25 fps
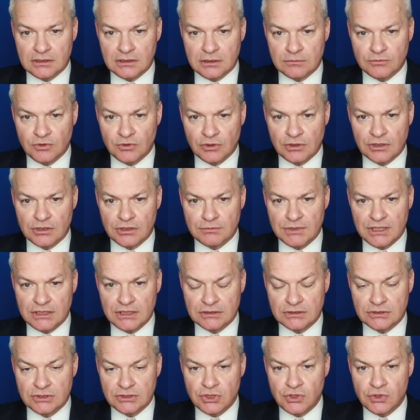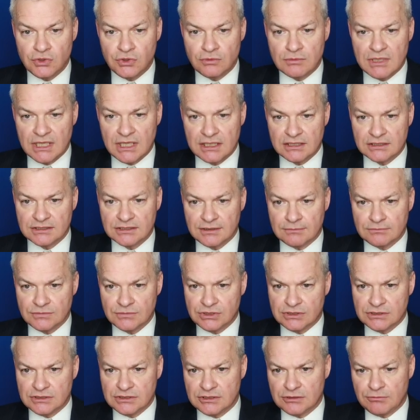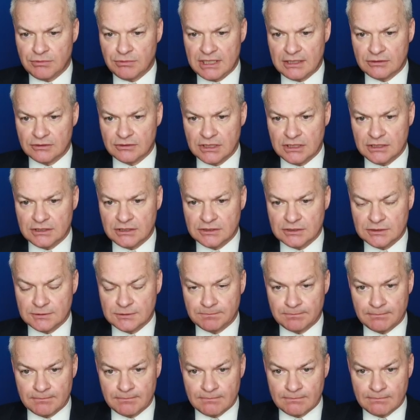I'm not going to make too many assumptions about his